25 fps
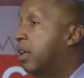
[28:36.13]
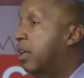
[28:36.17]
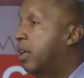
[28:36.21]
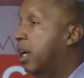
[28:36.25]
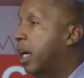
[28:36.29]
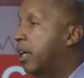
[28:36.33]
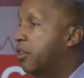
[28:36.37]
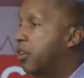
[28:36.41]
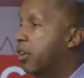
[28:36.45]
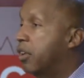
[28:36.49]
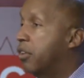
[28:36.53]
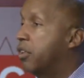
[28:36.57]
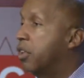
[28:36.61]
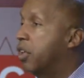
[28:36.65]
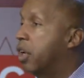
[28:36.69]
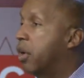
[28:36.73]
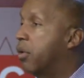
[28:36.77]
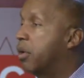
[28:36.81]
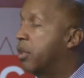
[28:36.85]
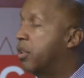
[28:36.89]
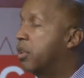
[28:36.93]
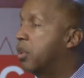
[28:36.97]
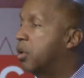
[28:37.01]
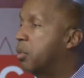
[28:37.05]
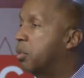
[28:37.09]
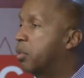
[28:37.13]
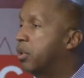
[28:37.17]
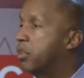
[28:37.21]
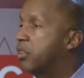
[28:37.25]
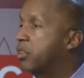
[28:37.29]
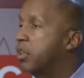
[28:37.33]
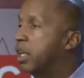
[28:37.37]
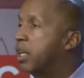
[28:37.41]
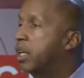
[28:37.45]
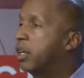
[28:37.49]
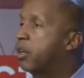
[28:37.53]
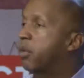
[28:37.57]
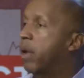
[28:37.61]
I turned to go into the
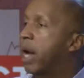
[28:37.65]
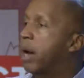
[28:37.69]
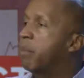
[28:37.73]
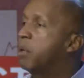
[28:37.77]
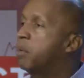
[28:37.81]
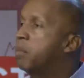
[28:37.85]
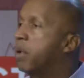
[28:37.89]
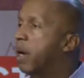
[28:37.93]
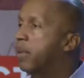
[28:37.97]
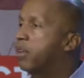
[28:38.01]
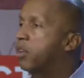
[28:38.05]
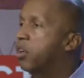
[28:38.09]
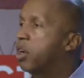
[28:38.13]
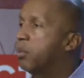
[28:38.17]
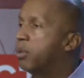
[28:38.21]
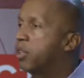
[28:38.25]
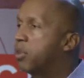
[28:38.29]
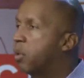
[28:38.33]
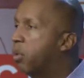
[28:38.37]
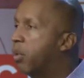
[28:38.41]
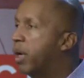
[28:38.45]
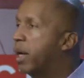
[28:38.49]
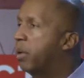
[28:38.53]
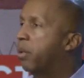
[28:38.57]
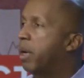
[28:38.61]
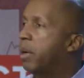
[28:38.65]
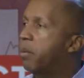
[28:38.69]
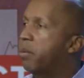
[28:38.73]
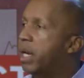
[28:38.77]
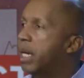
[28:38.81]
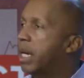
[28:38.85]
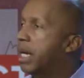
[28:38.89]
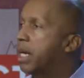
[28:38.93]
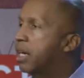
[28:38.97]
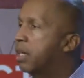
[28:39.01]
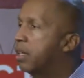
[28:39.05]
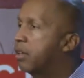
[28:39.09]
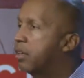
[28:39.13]
prison, and he grabbed me by the arm. He said, wait,
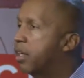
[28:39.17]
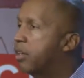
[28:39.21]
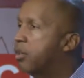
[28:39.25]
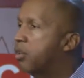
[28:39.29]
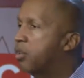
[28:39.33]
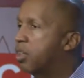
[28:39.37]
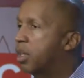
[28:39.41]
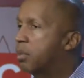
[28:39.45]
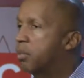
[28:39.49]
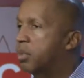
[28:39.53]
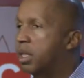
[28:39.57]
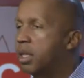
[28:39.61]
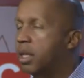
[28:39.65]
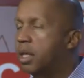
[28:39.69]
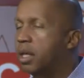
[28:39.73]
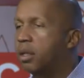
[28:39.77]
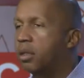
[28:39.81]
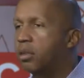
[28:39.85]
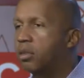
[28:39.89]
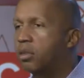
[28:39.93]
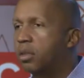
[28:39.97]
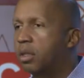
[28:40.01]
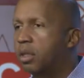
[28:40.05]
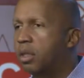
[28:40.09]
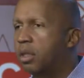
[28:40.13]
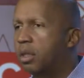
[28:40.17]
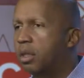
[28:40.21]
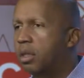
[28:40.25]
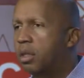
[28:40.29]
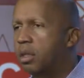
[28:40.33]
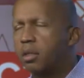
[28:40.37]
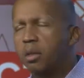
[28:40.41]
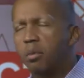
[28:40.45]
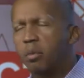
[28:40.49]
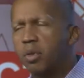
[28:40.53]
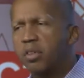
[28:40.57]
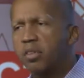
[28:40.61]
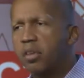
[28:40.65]
"I got to tell you something else."
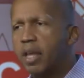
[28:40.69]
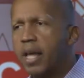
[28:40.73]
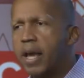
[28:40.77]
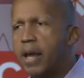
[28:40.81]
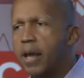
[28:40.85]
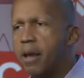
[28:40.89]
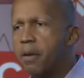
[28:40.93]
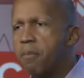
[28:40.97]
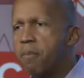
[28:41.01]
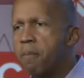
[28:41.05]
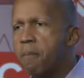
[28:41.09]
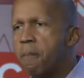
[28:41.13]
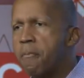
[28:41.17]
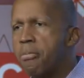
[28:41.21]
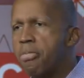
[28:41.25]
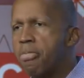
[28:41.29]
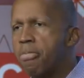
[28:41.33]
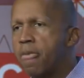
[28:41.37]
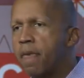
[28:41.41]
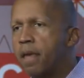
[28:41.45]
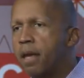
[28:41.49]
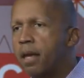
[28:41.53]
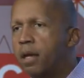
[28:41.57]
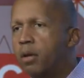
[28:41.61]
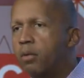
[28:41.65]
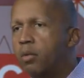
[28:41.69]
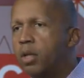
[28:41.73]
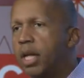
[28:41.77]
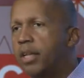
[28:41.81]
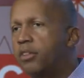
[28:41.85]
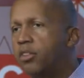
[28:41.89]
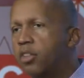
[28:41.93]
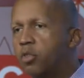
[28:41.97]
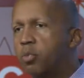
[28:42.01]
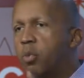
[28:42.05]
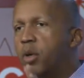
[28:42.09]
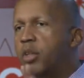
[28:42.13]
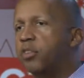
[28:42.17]
I said, "What's that?" "Well, I
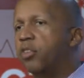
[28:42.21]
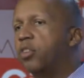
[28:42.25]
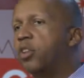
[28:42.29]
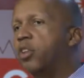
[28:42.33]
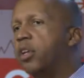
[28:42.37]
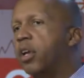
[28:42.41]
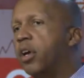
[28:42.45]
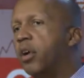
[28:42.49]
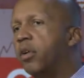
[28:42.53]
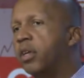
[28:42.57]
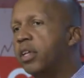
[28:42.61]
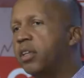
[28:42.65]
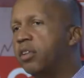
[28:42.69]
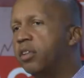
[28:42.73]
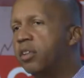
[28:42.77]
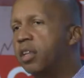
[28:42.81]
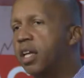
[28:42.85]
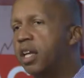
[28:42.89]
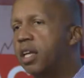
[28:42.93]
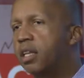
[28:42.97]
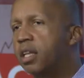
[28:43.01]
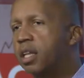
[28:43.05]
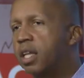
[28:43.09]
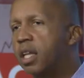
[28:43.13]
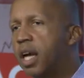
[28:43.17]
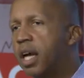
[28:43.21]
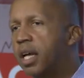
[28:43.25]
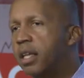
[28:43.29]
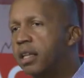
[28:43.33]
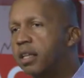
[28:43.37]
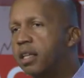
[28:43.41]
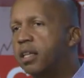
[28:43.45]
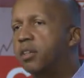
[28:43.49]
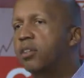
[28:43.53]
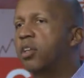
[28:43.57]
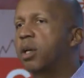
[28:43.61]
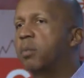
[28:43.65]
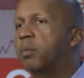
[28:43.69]
just want you to know," he said, "that I
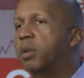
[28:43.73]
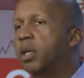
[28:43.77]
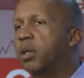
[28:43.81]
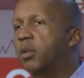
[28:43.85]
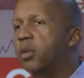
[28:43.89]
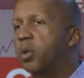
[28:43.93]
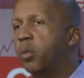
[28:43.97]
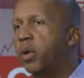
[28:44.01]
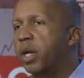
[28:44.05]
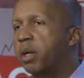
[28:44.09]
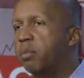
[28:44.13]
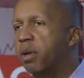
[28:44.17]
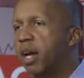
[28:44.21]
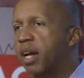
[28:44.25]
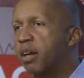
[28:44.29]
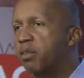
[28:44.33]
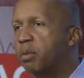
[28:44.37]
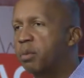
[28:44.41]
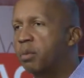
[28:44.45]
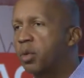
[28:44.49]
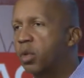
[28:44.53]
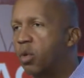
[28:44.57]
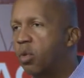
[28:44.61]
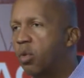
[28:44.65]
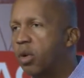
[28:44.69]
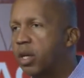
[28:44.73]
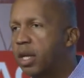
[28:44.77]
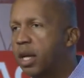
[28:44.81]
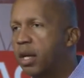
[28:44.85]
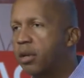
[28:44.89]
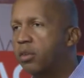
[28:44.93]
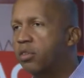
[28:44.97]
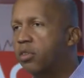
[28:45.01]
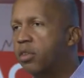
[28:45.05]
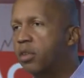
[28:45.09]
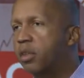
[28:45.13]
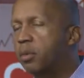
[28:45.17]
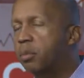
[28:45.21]
did something on the way back from the
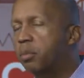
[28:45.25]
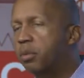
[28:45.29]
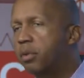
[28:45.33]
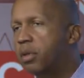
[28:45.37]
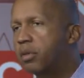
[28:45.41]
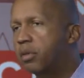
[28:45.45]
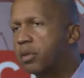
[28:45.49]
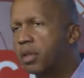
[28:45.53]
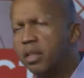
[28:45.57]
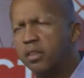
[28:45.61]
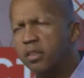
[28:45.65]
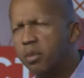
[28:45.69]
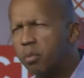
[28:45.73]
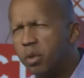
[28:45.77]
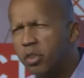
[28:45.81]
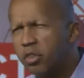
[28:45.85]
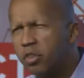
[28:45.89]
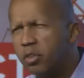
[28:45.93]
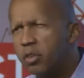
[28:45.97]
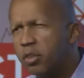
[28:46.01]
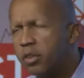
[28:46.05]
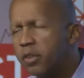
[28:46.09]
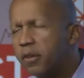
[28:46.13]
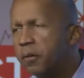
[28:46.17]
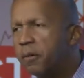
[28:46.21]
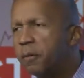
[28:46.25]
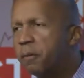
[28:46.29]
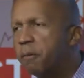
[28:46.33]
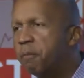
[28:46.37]
courthouse to the prison." I said, "What'd you do?"